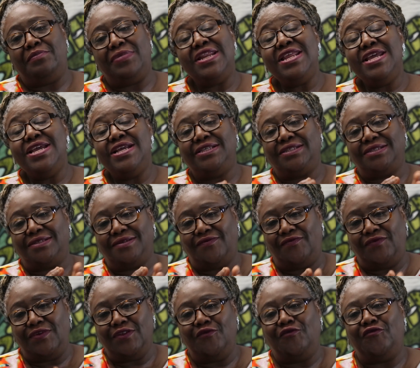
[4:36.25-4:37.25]
Please
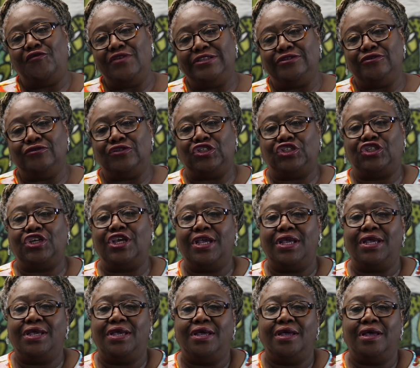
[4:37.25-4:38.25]
feel free to
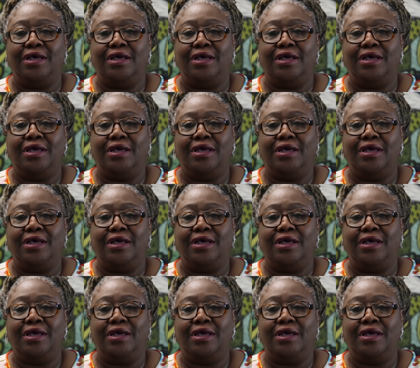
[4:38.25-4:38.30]
share